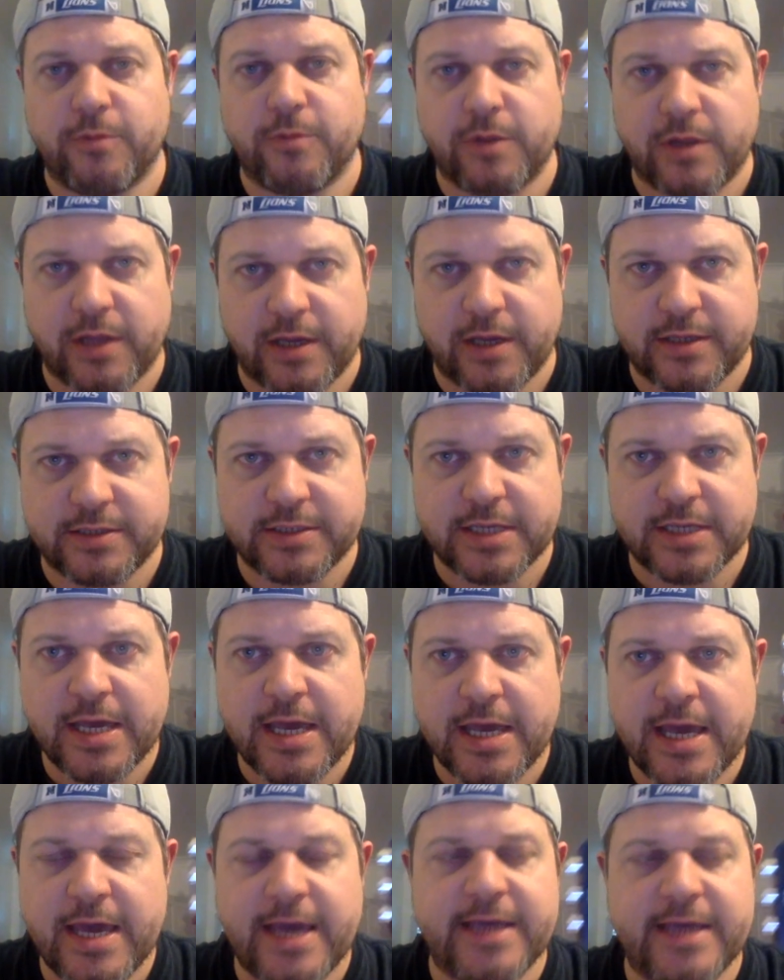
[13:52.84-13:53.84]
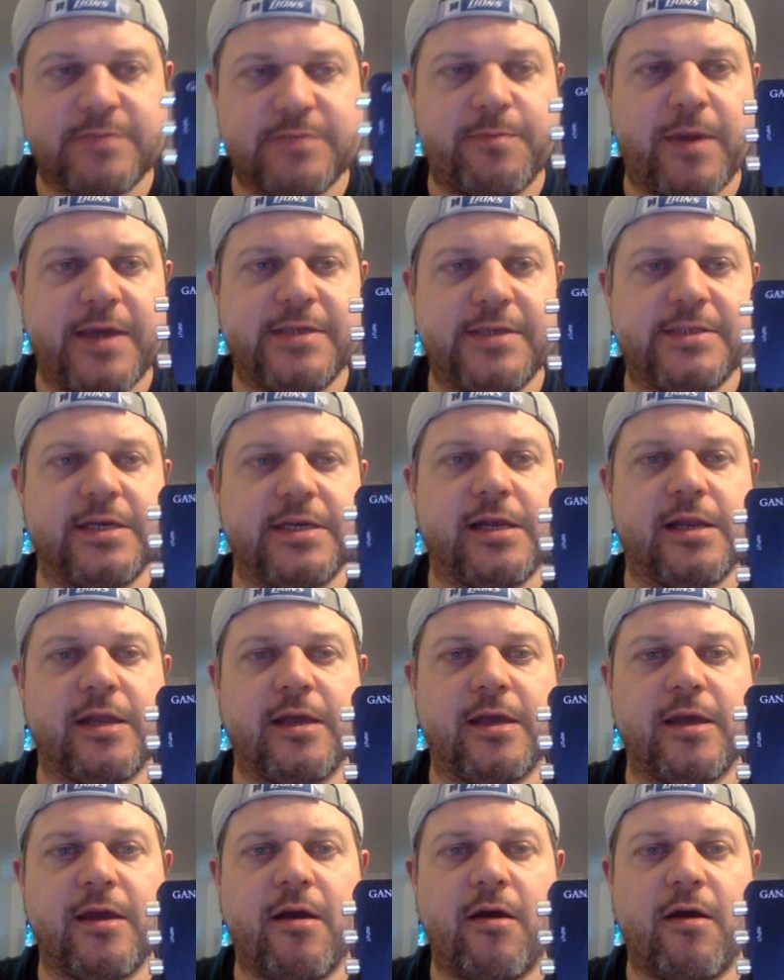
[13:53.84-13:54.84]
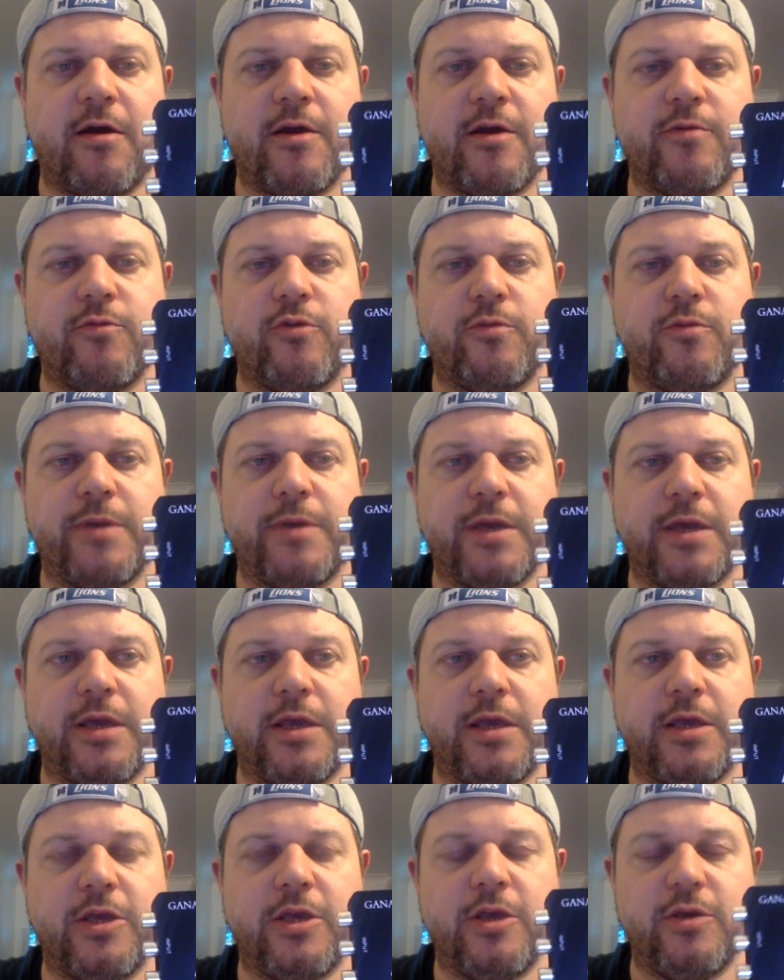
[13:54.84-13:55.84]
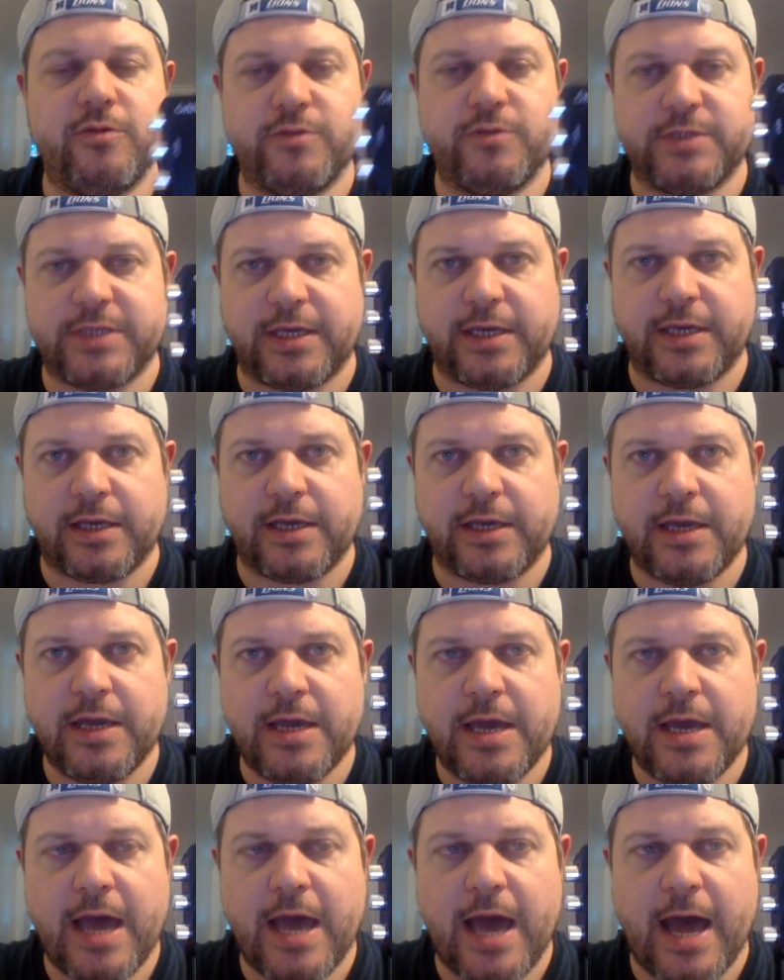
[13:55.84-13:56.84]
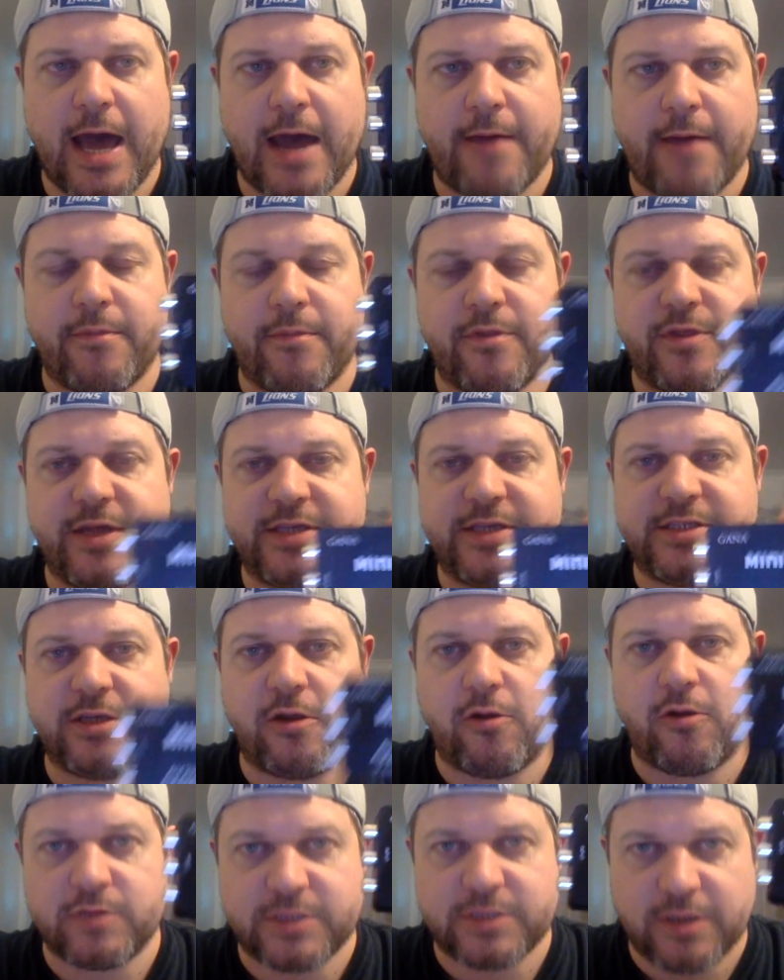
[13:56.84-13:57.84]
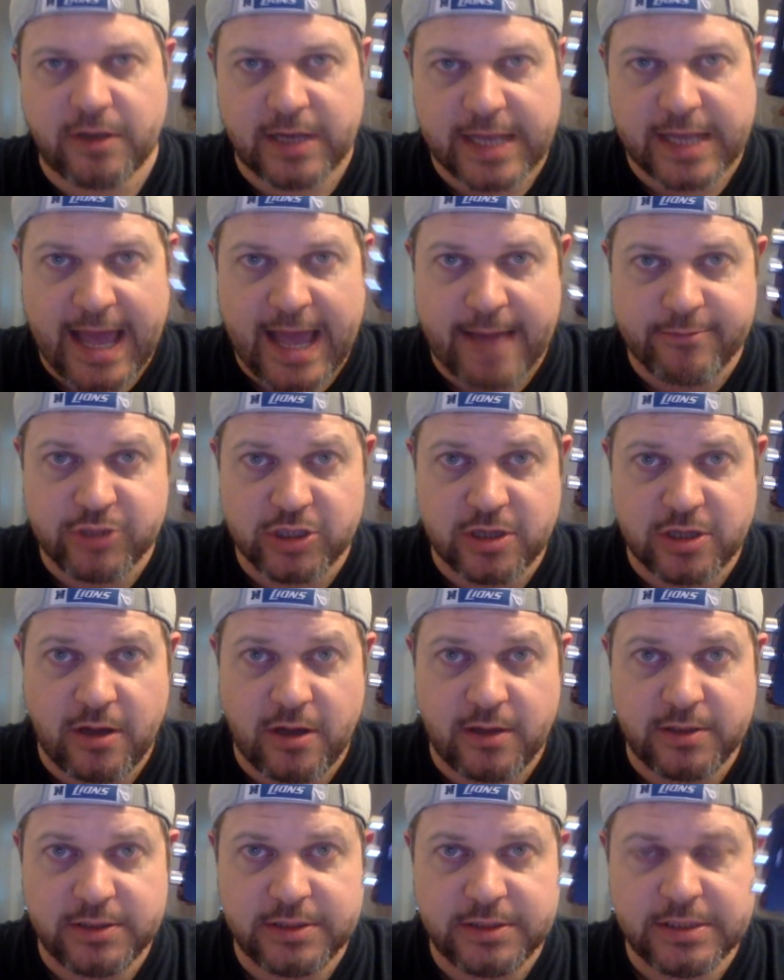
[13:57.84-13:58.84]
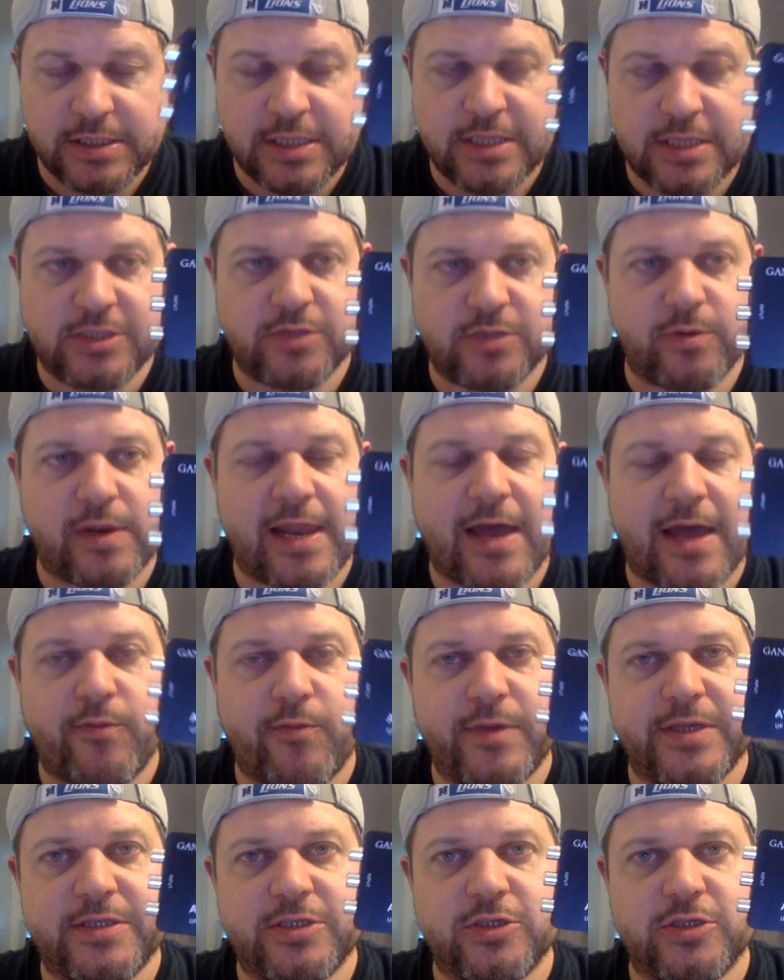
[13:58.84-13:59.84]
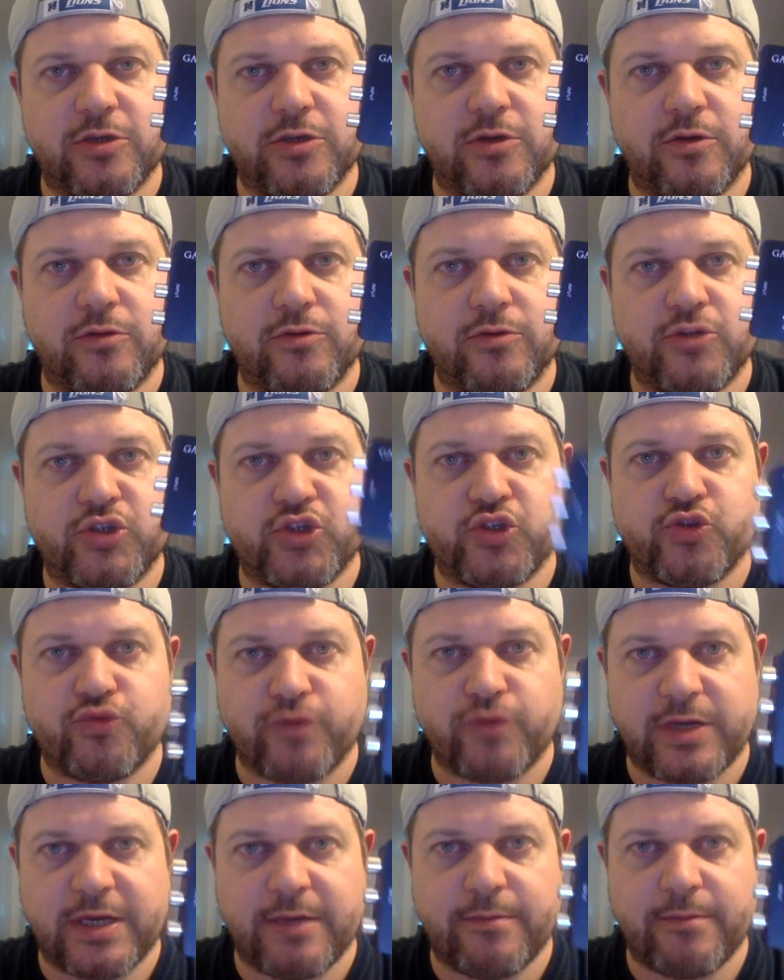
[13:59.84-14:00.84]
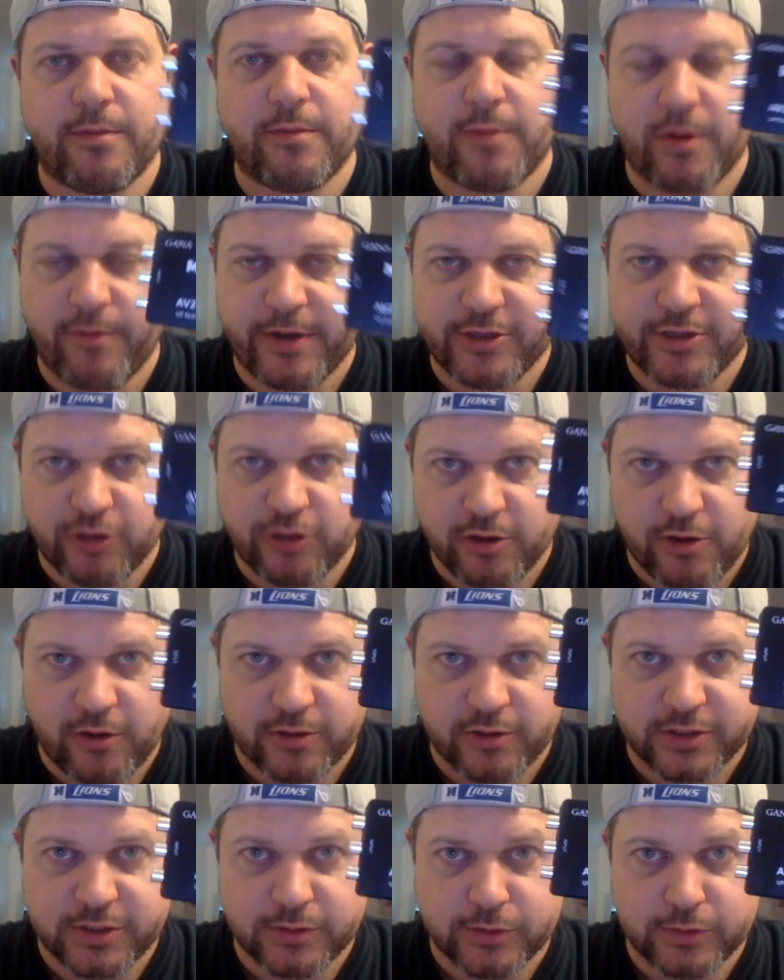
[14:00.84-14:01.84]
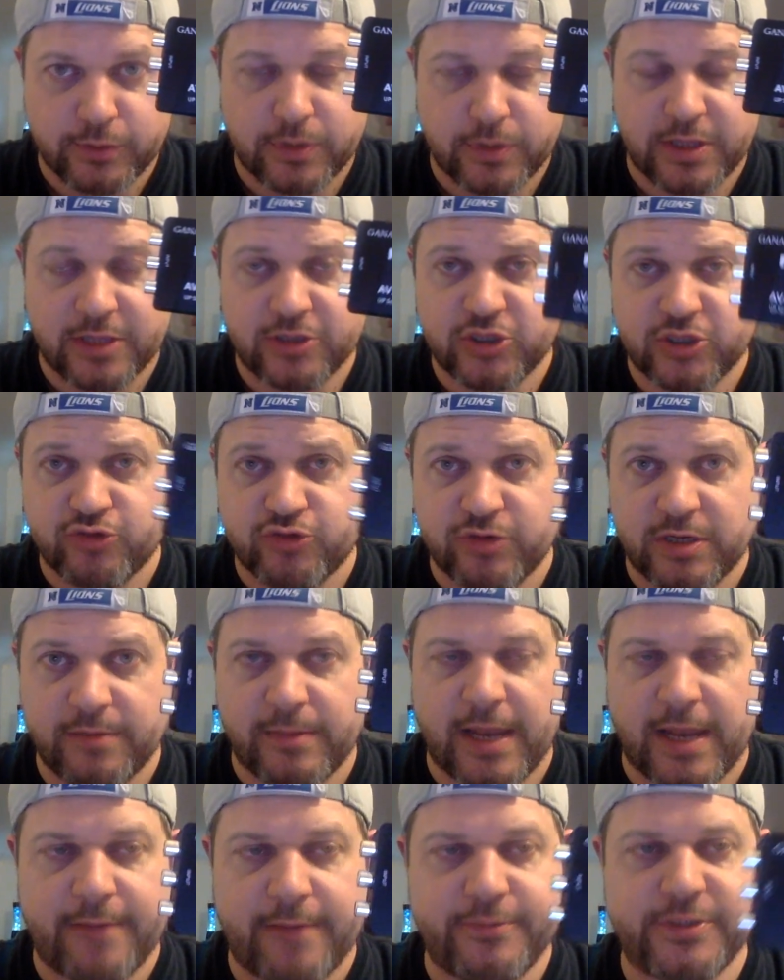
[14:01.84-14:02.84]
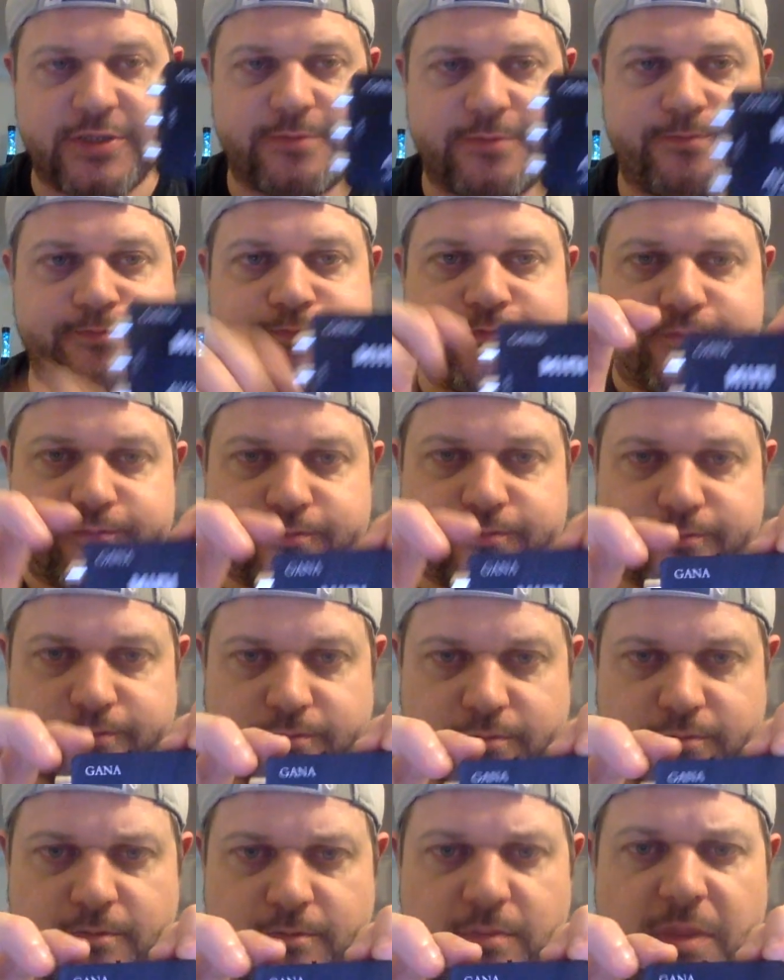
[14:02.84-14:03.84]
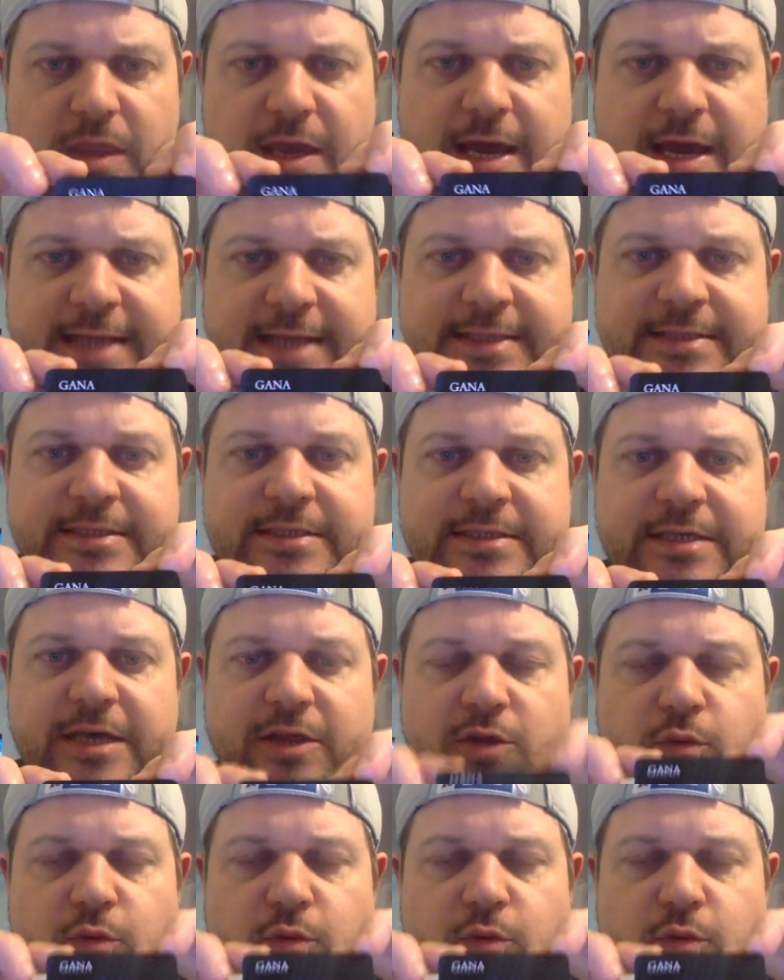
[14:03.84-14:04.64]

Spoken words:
with this, is basically I will be using this alongside a capture card to allow me to stream my retro consoles within Streamlabs. And the